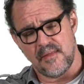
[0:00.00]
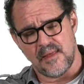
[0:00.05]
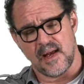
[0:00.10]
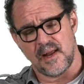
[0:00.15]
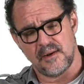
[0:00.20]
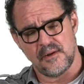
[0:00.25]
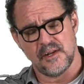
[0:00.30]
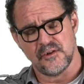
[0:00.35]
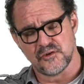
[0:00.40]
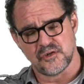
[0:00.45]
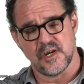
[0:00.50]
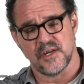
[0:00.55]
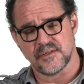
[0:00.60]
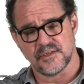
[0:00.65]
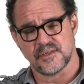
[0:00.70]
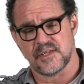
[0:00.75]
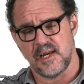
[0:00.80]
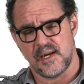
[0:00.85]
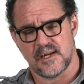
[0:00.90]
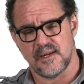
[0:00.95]
that in
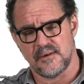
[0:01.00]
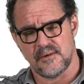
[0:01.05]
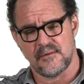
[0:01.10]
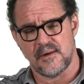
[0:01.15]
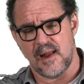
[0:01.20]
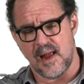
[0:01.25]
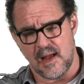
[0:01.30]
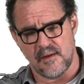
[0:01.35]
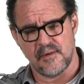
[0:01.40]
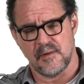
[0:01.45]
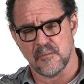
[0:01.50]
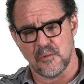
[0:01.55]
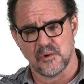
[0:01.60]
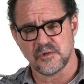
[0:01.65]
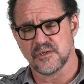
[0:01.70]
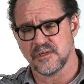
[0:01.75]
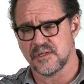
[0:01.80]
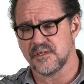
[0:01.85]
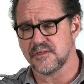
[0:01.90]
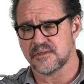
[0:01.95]
Jesus he can have
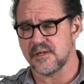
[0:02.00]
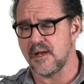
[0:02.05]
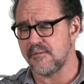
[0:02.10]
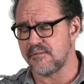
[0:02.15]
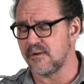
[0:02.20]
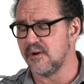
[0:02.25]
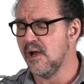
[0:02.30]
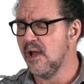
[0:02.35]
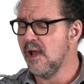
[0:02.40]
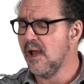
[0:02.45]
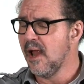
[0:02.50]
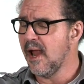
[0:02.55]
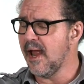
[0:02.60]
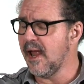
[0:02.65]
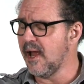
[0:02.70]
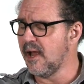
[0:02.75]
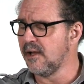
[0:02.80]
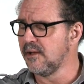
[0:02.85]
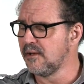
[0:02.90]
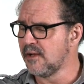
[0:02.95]
emotions and suffer.
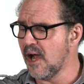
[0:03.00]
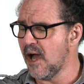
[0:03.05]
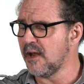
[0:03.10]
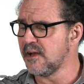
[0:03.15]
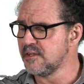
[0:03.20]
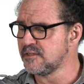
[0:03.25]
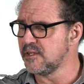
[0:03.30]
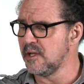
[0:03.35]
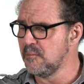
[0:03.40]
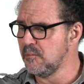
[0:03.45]
And God is